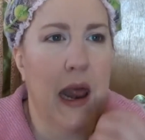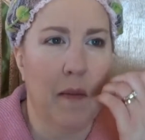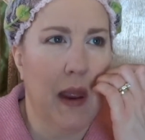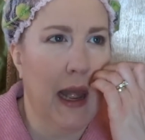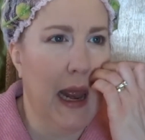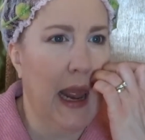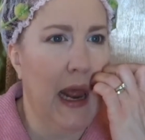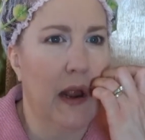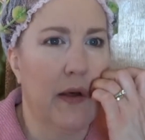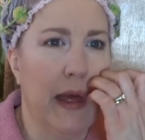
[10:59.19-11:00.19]
I mean, I
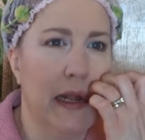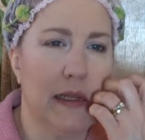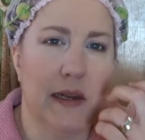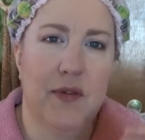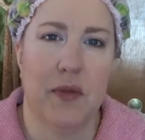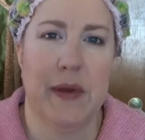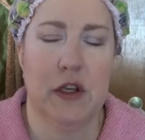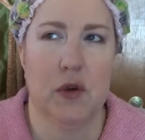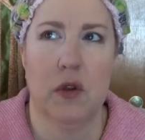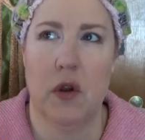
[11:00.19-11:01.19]
had all that stuff with my
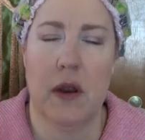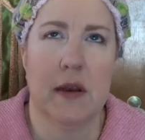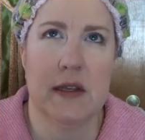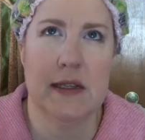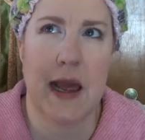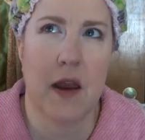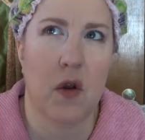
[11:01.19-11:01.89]
shoulder and just had